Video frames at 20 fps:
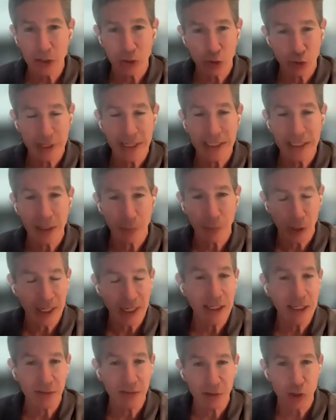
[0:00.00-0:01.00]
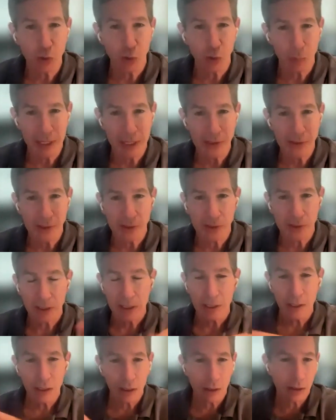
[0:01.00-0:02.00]
and treating them on an individual basis,
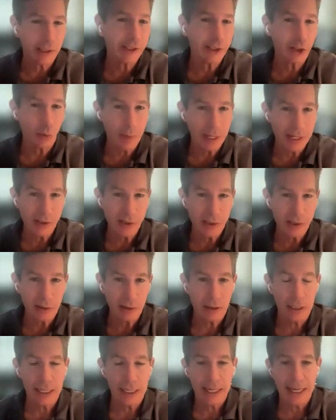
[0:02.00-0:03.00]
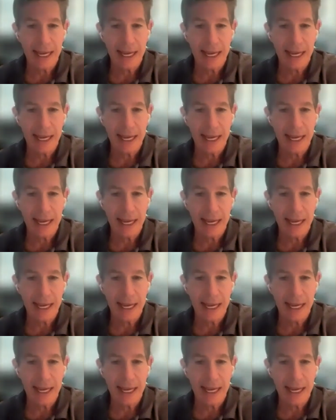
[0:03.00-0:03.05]
clinical medicine.